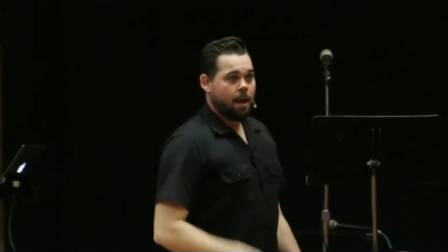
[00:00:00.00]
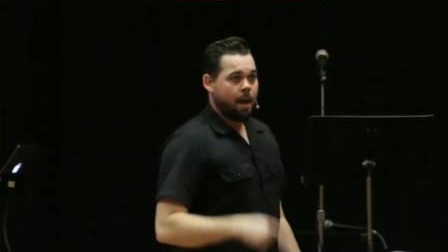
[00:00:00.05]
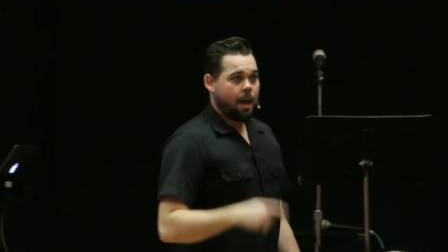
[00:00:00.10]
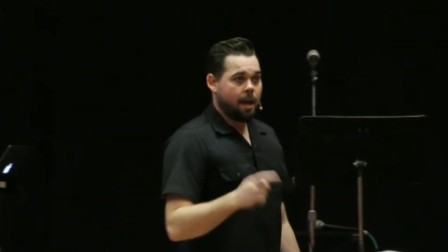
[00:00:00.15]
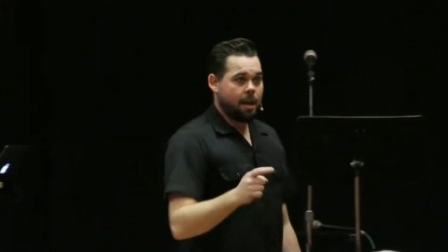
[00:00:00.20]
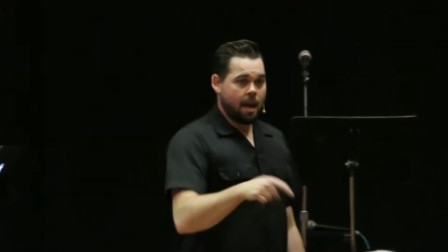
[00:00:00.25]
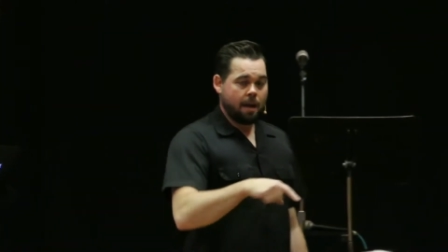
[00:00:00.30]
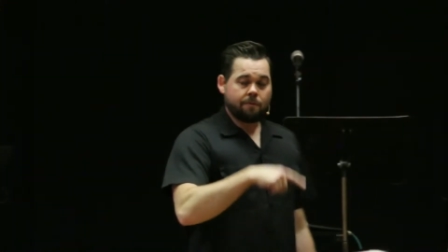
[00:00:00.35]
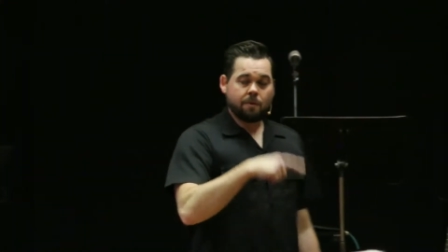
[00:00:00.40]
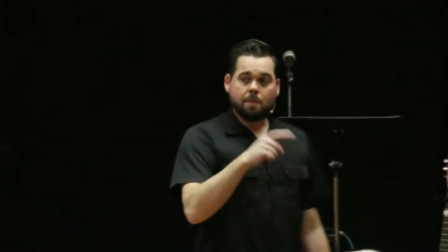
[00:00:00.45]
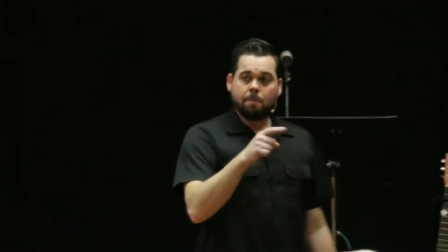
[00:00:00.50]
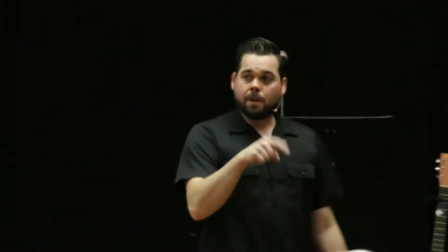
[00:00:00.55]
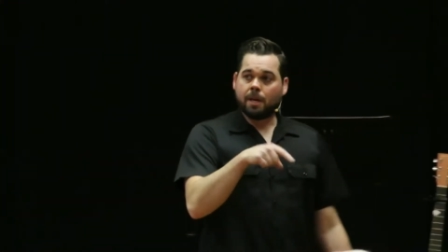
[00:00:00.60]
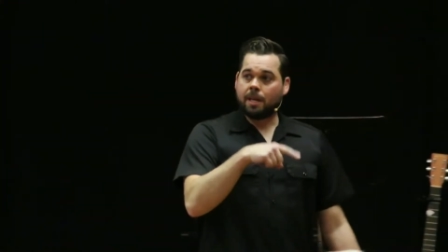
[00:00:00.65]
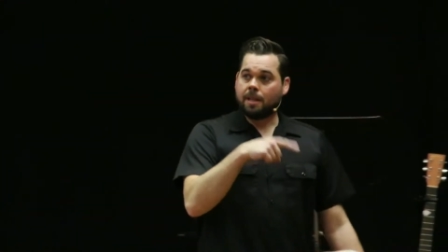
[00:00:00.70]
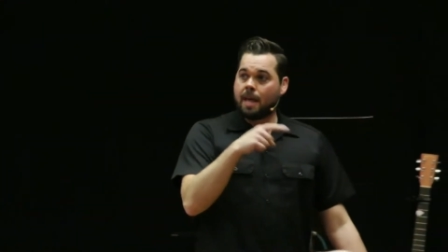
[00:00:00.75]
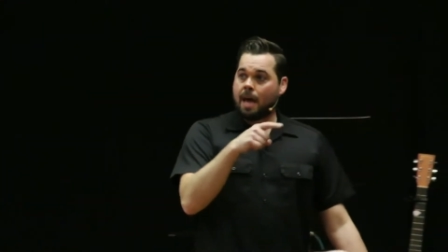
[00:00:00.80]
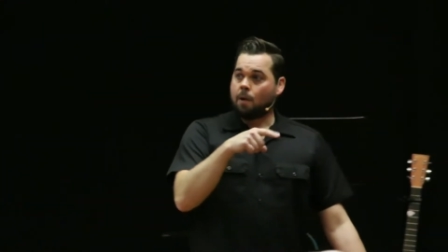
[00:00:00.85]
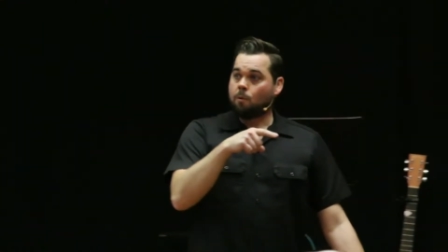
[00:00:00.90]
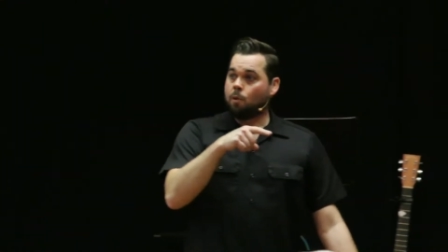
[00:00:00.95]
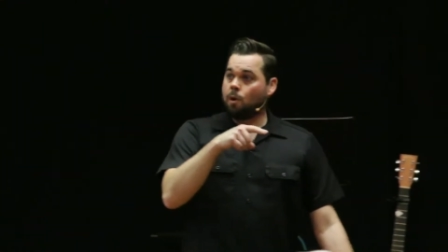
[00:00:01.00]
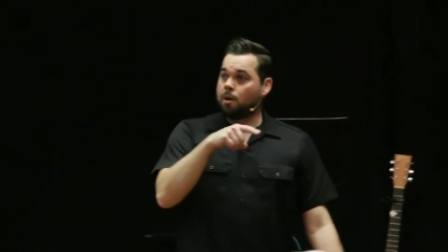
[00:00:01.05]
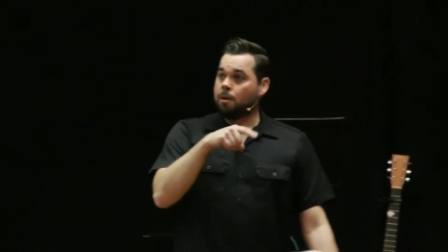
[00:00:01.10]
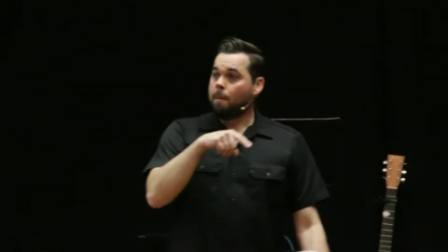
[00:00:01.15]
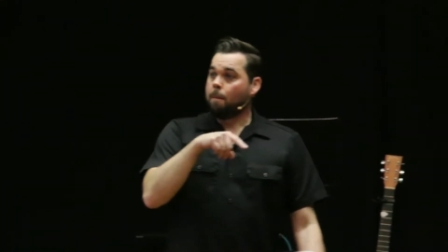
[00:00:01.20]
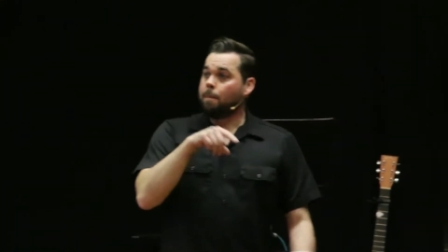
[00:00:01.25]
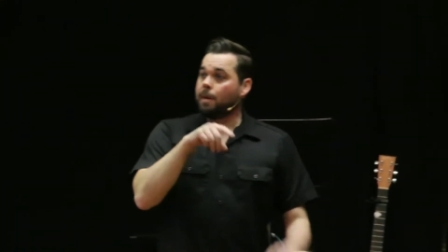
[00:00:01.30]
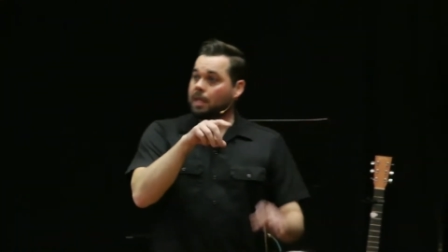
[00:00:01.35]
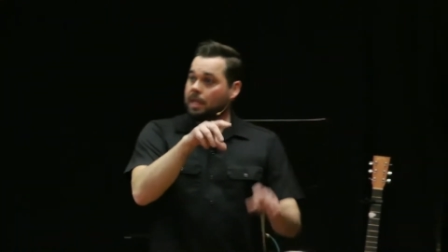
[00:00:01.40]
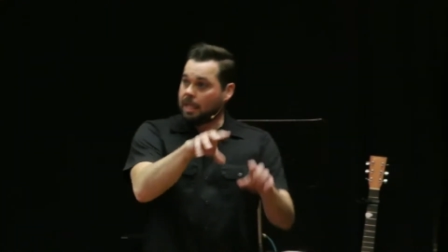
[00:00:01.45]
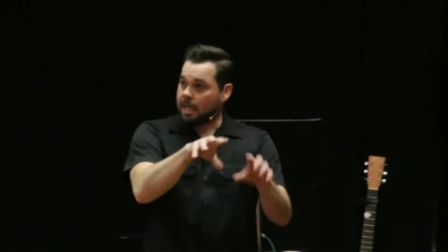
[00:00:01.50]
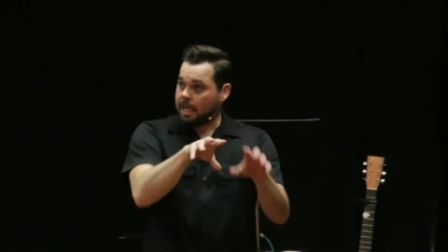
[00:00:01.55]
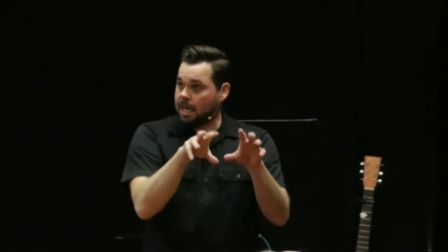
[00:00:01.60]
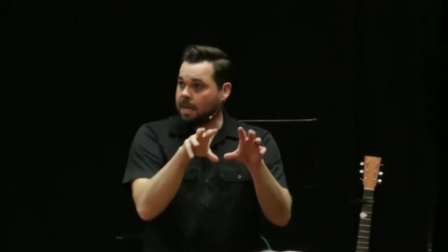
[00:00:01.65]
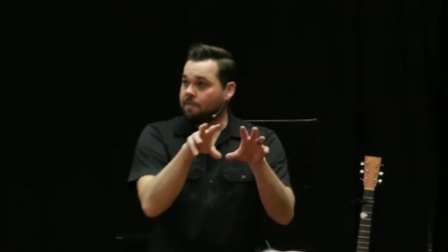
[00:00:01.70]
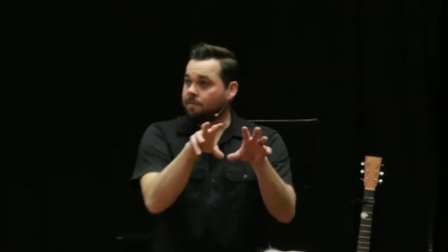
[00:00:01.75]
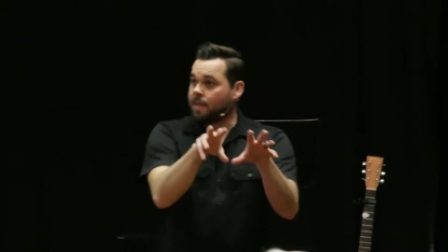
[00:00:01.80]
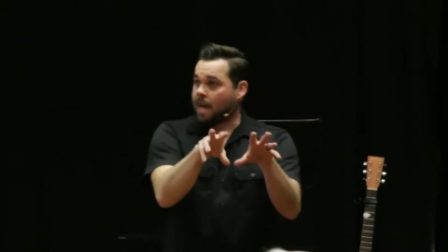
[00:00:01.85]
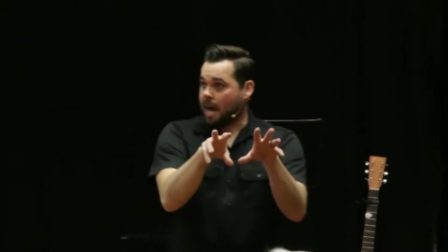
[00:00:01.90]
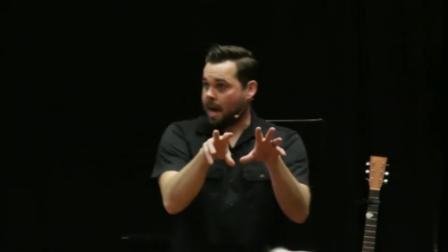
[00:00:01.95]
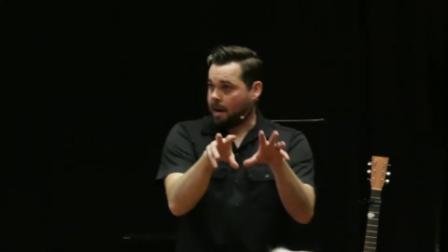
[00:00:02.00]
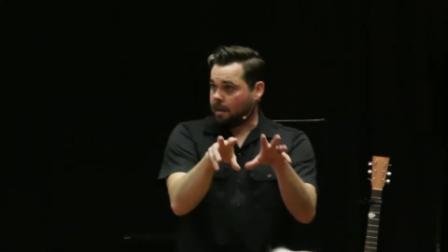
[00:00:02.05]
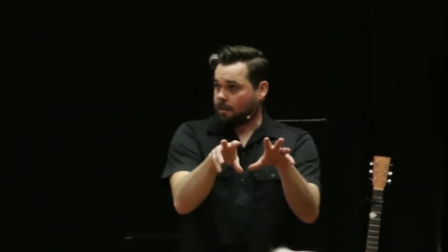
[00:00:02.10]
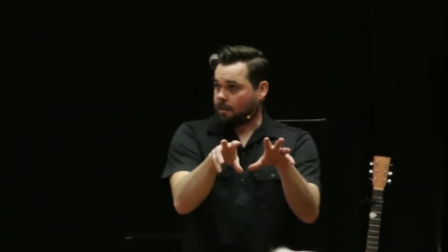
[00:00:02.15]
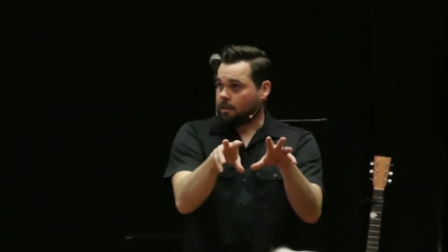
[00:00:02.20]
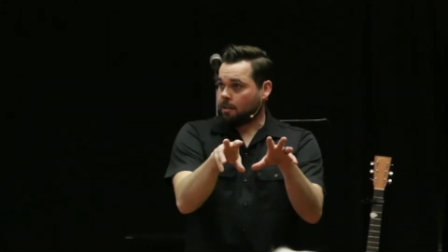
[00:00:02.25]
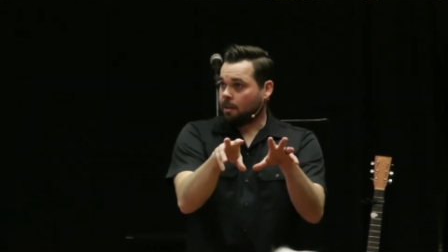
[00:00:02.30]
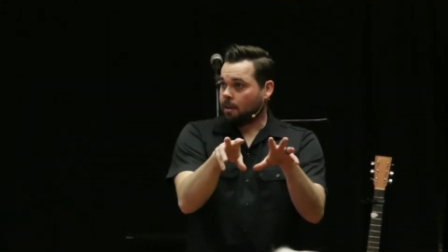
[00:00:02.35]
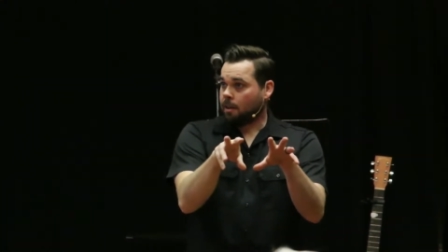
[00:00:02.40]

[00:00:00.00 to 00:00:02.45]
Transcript: And everybody that would believe that,